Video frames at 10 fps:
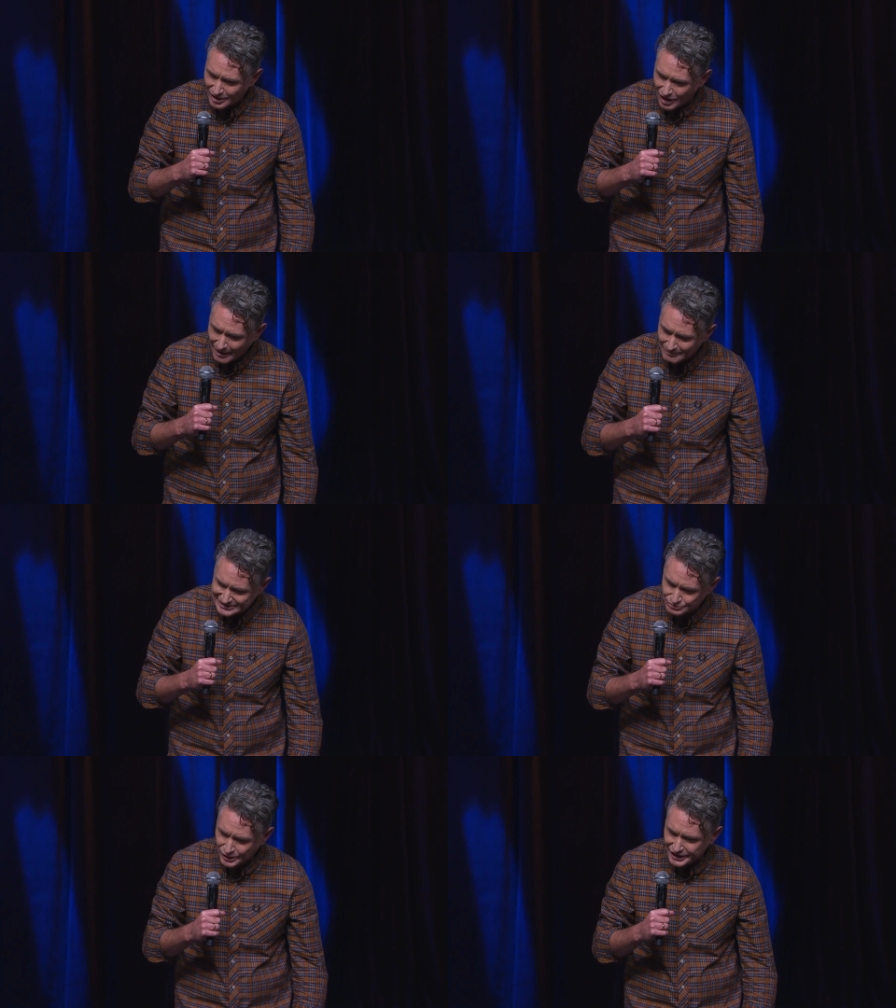All right,
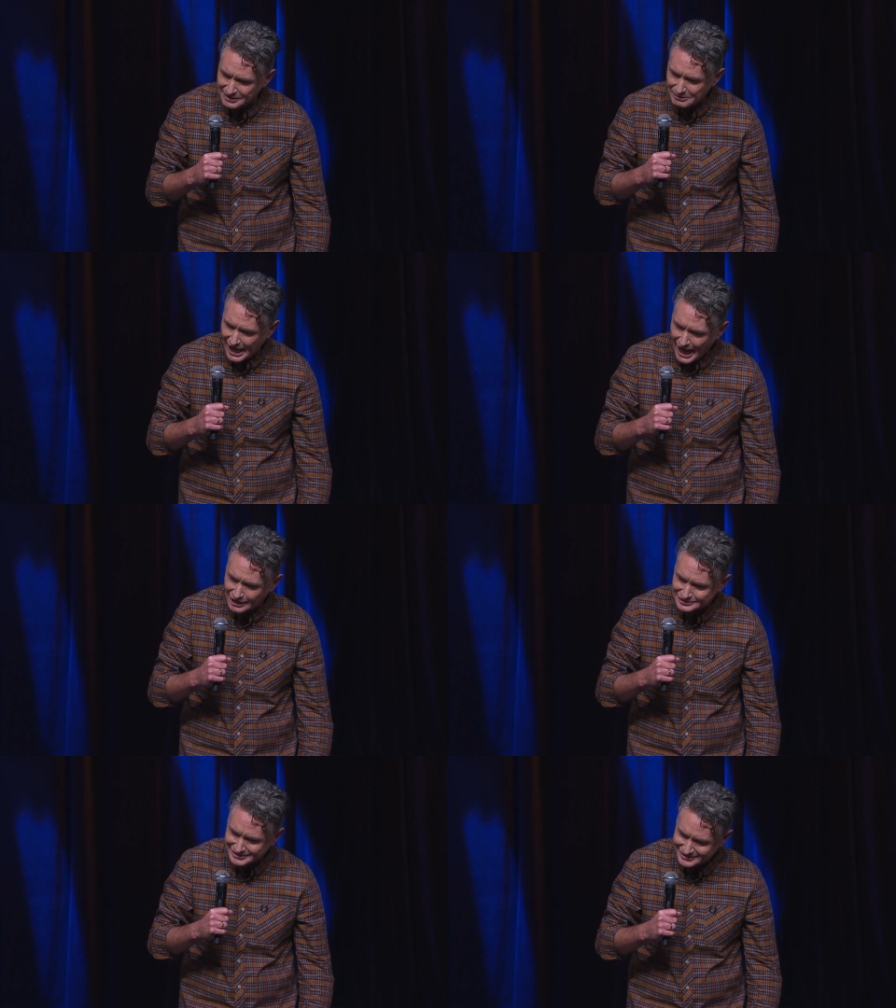that's weirding me
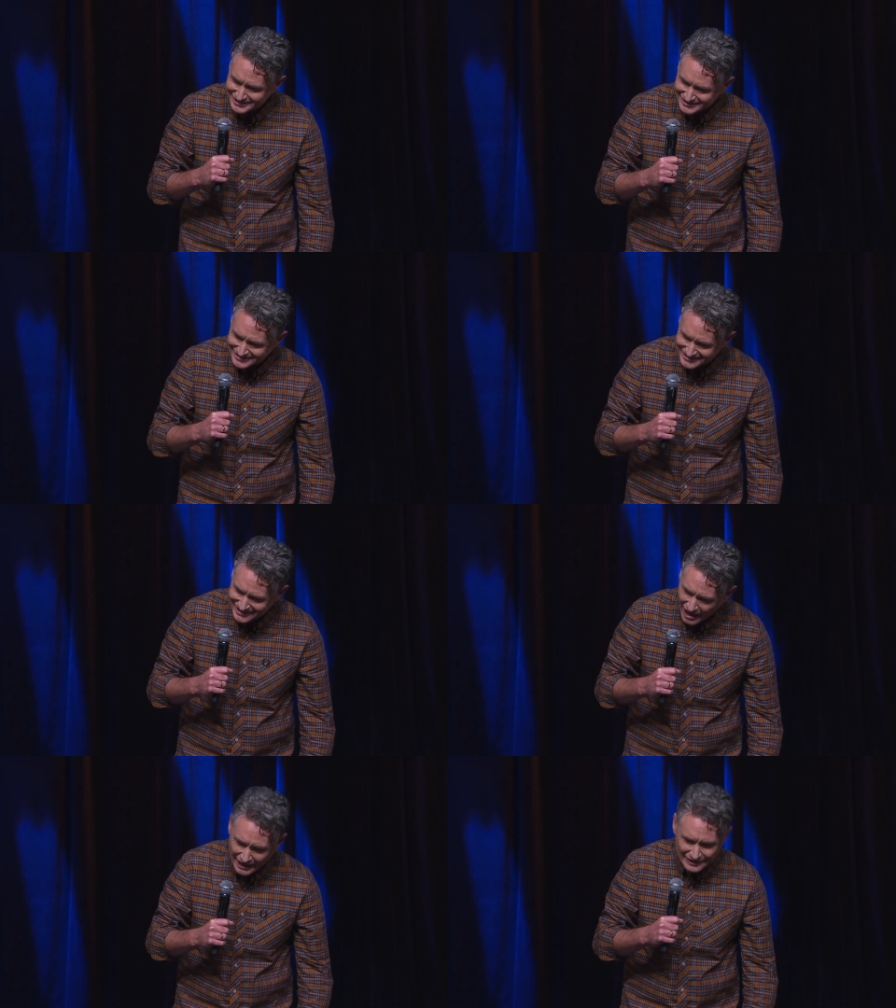out.
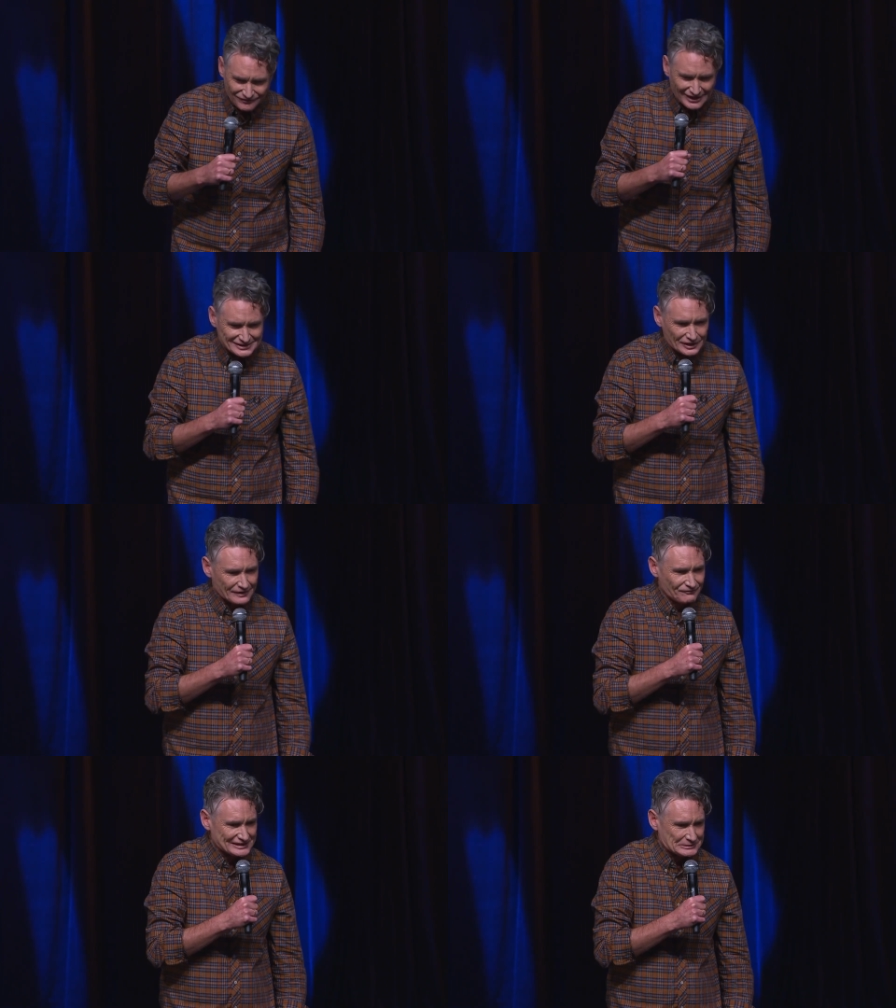Guy in the front's got
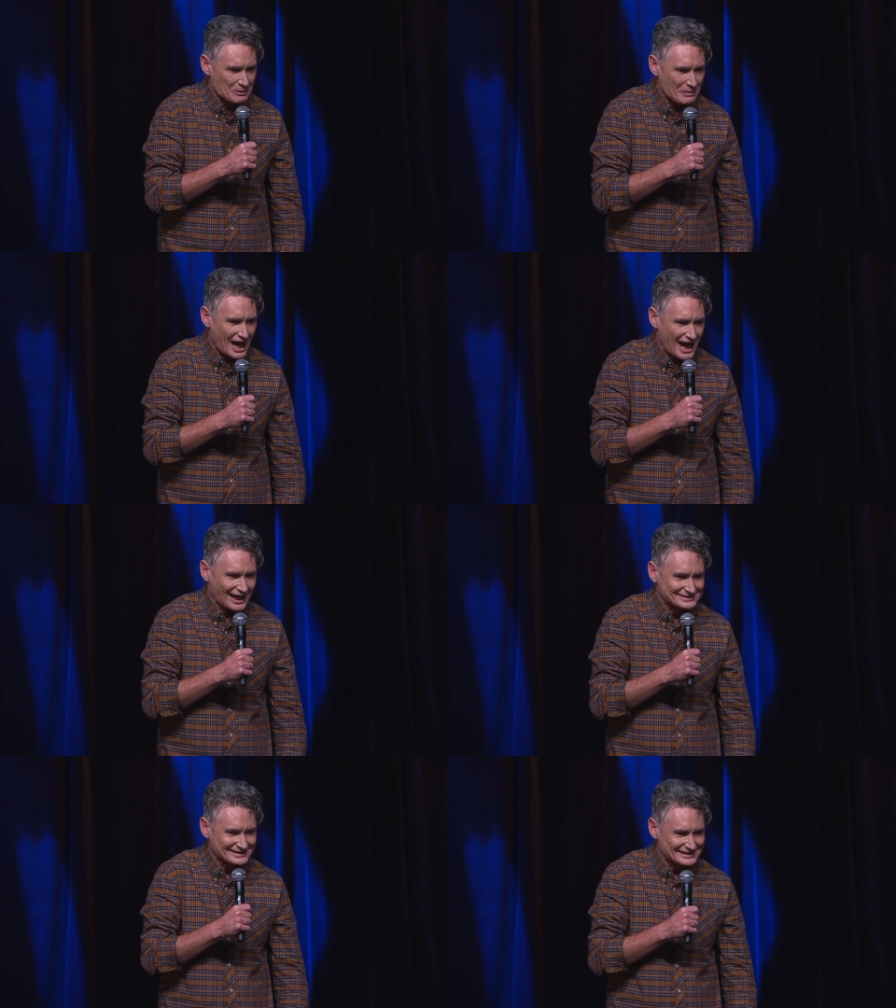an invisible
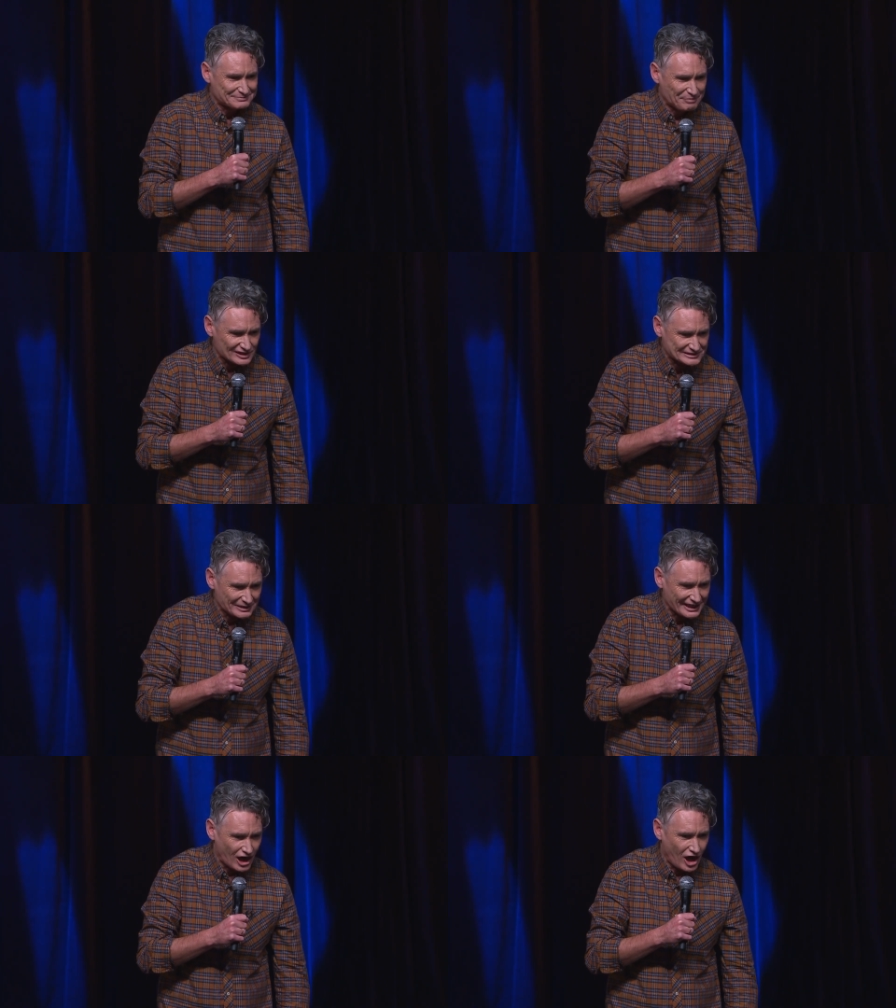mask and he's
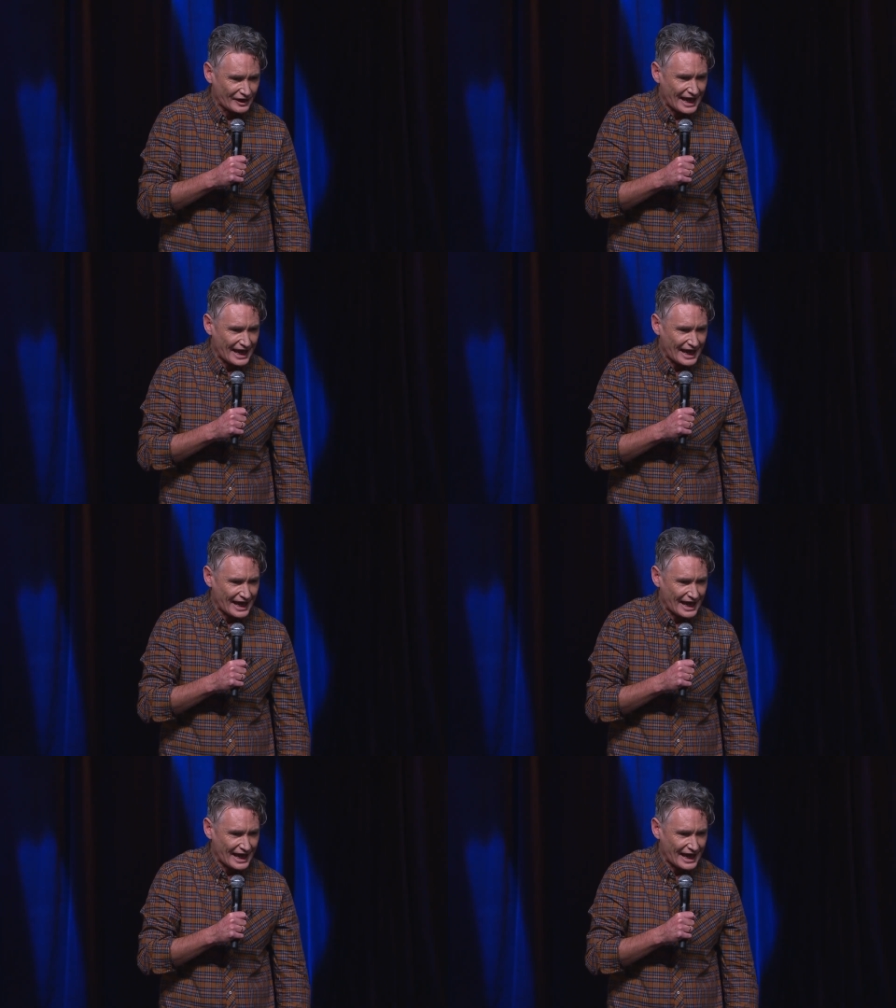possibly on